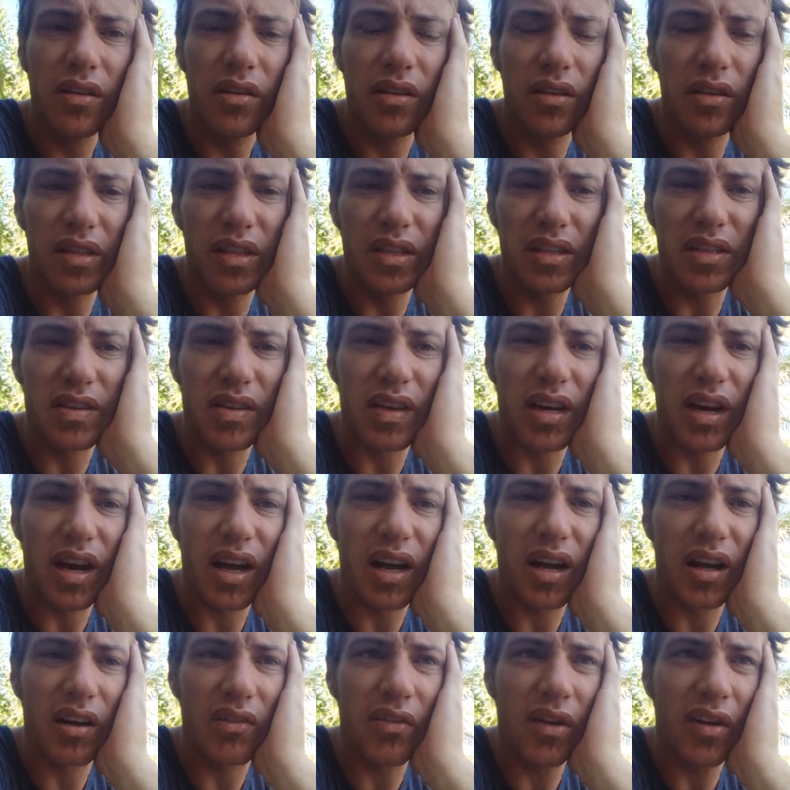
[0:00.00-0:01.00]
the needs that I
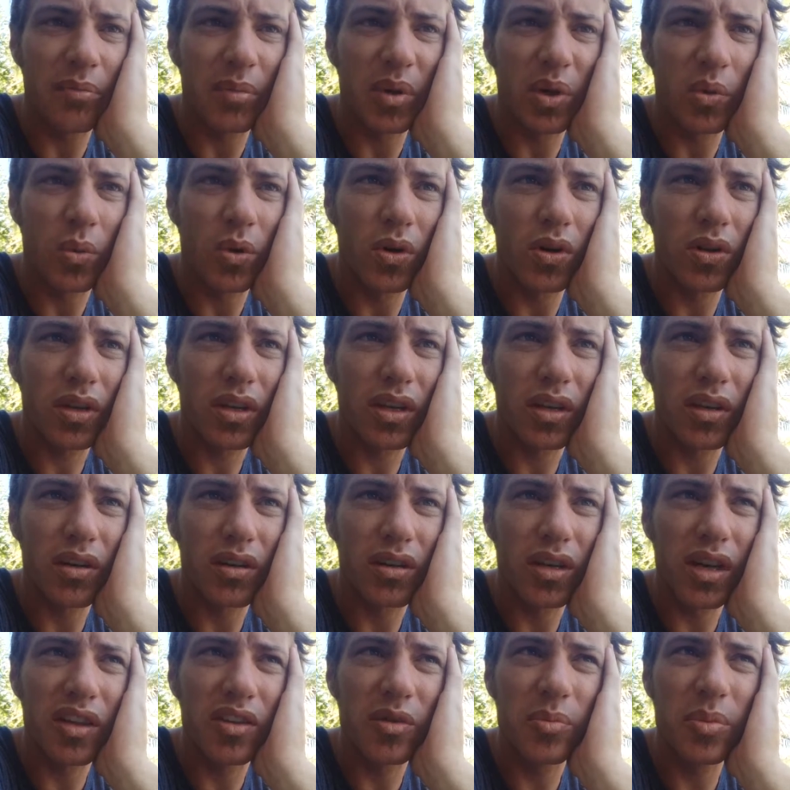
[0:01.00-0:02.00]
have. I've been working
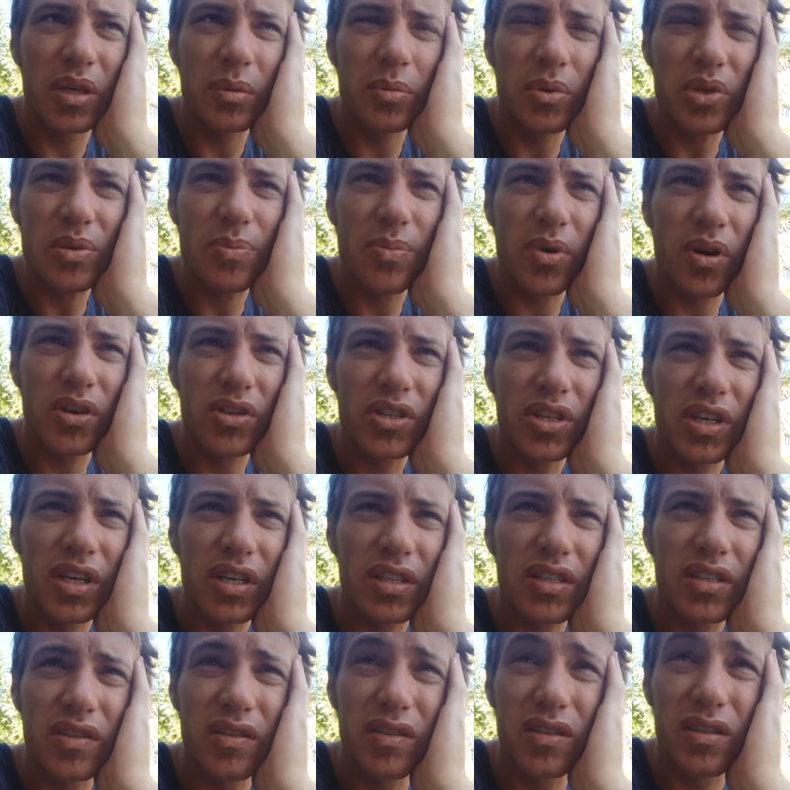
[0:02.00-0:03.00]
on other people's
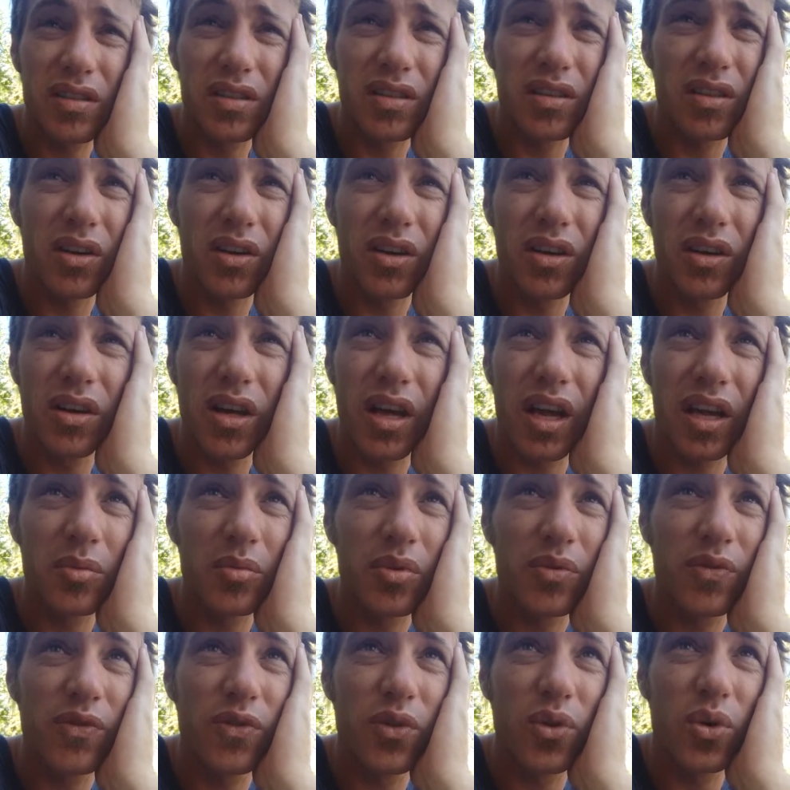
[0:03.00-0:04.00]
projects this year
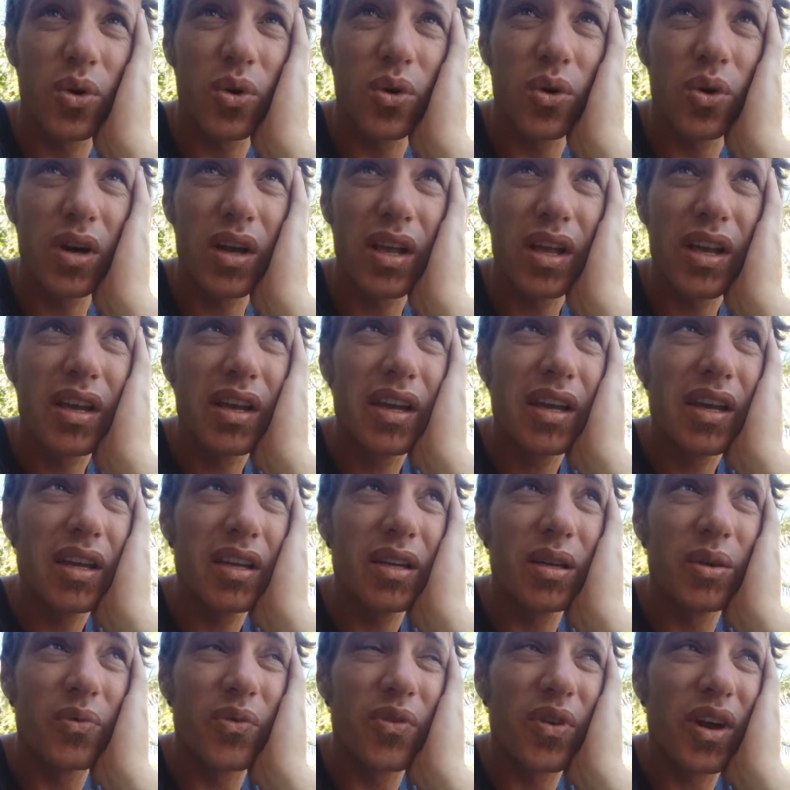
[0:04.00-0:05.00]
and before.
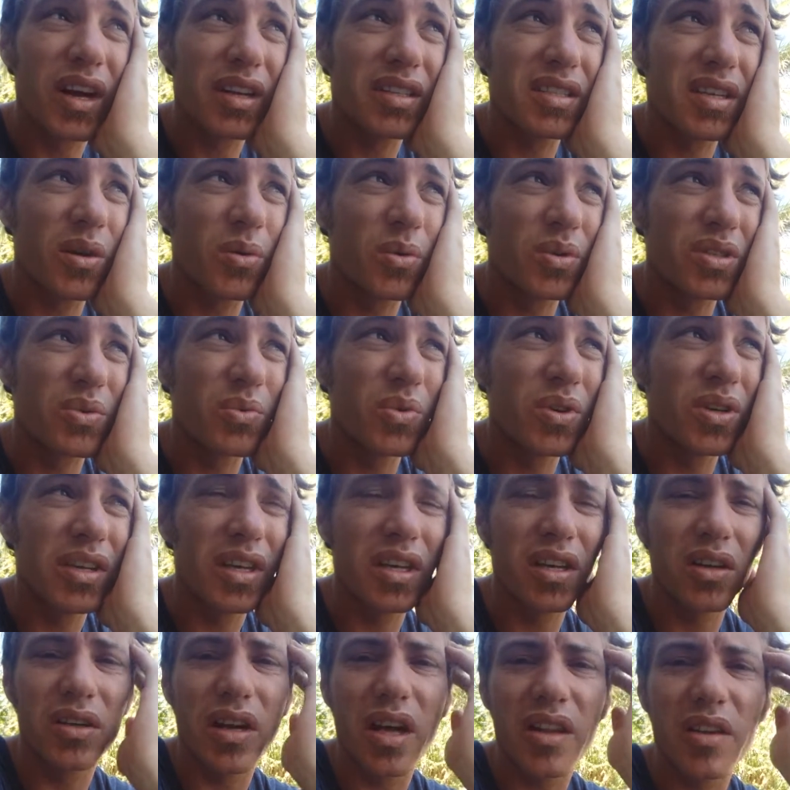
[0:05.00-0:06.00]
In fact, I was
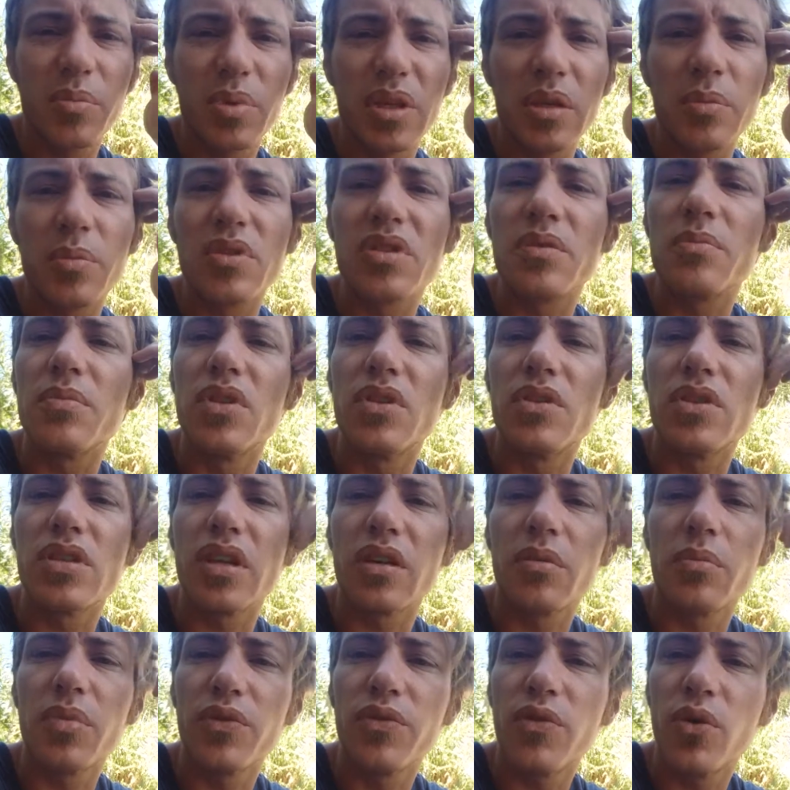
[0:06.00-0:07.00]
working on other people's
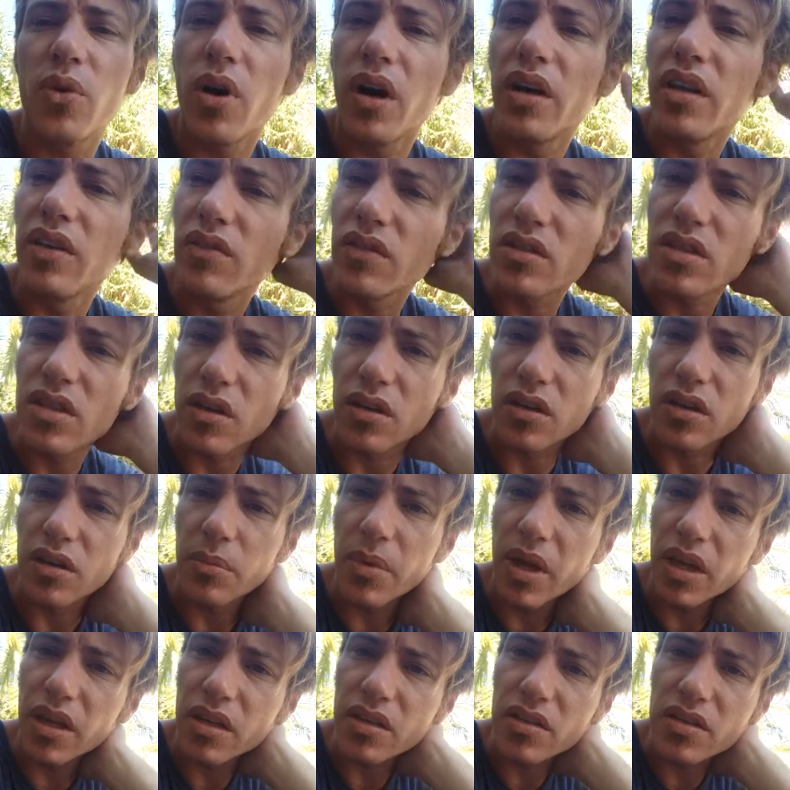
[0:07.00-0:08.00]
music before I even
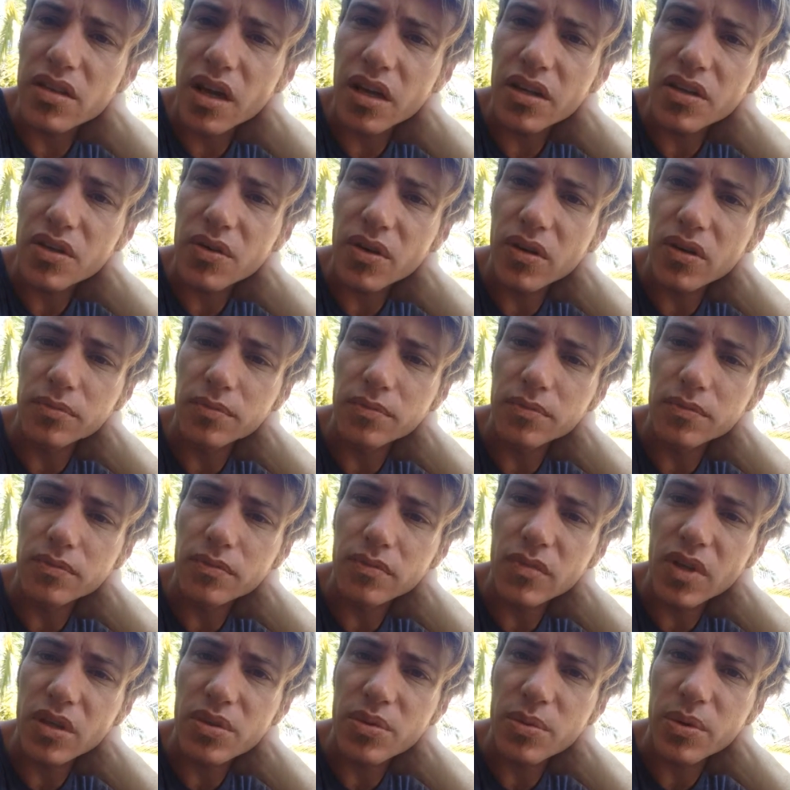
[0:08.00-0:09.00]
started making
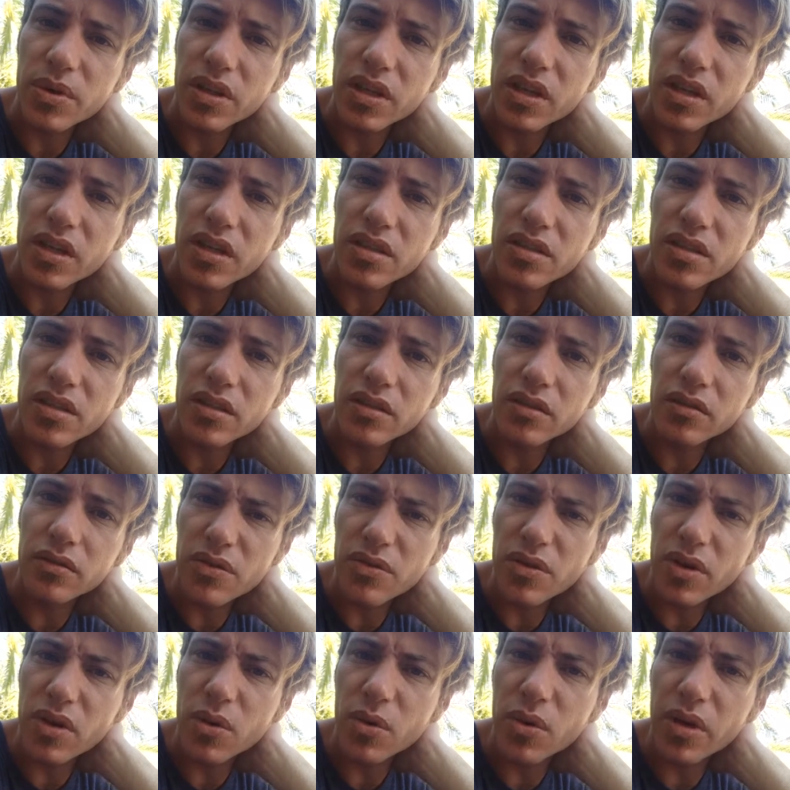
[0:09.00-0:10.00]
Psytrance. I was working as a, as
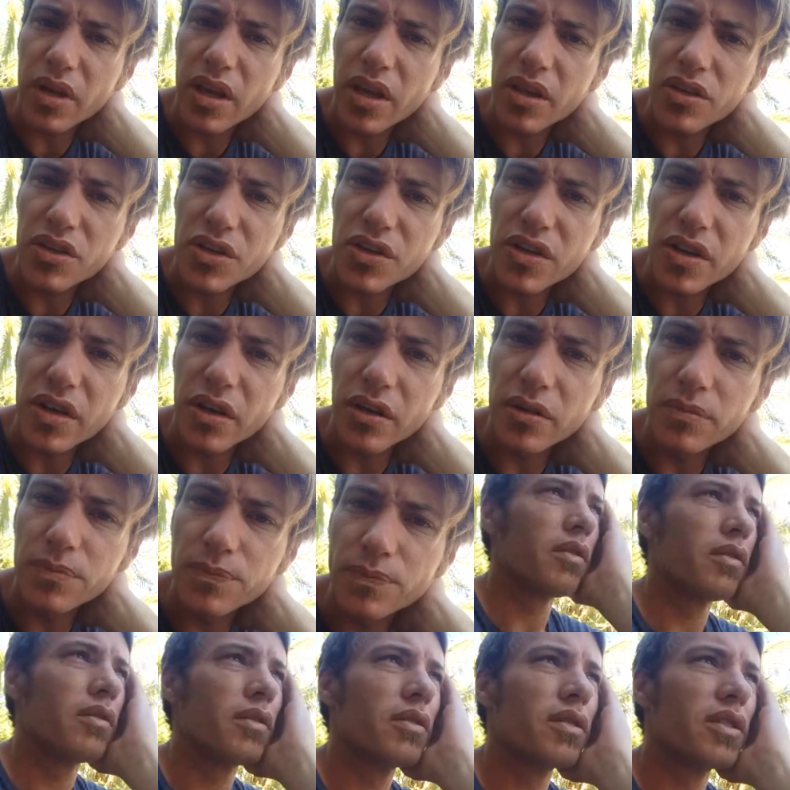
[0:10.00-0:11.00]
a recording engineer.
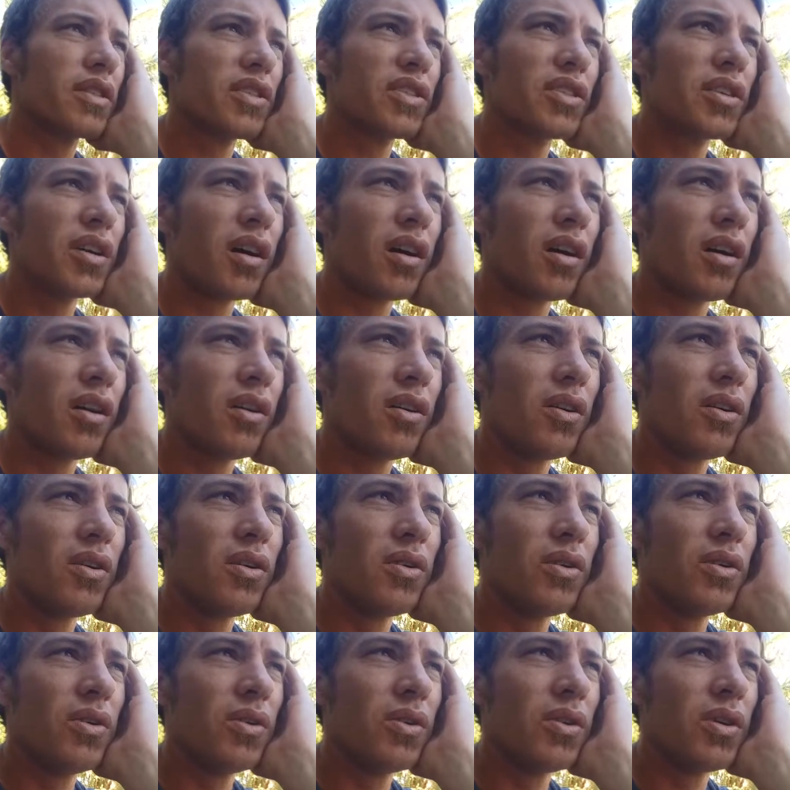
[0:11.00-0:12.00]

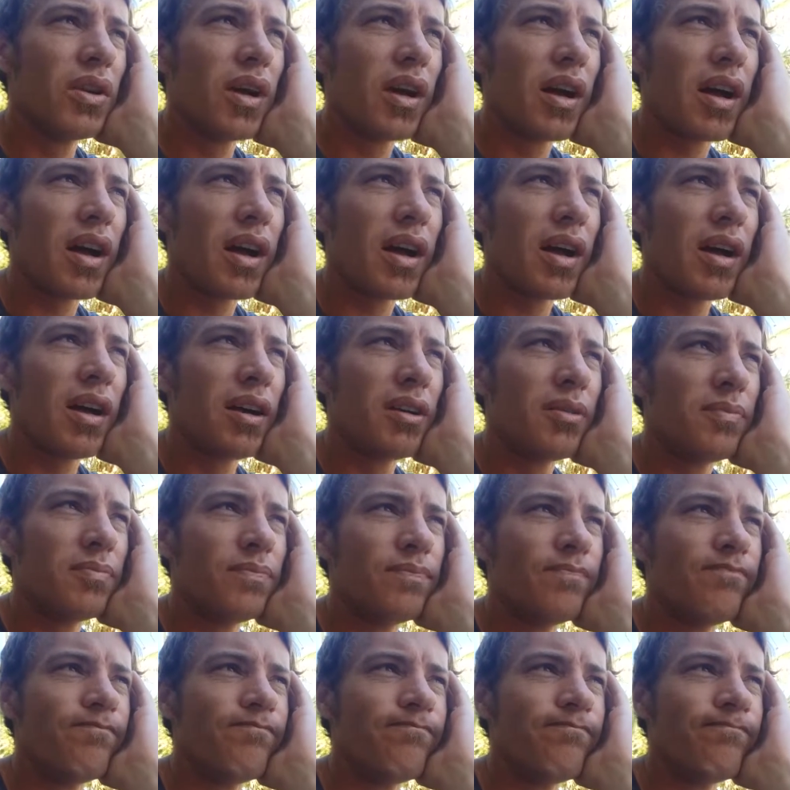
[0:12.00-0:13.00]
So,
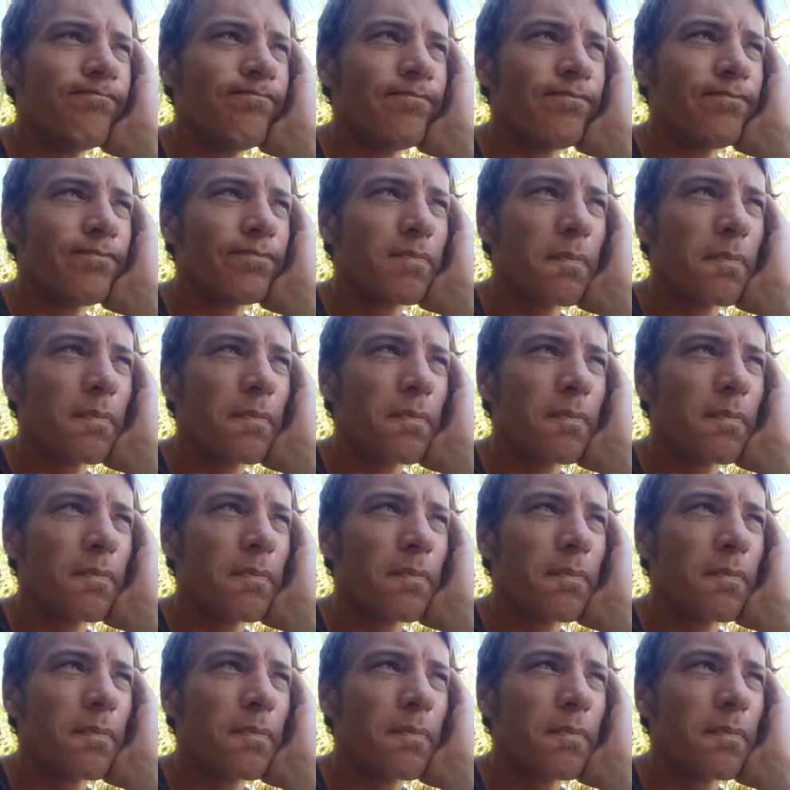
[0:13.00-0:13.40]
um,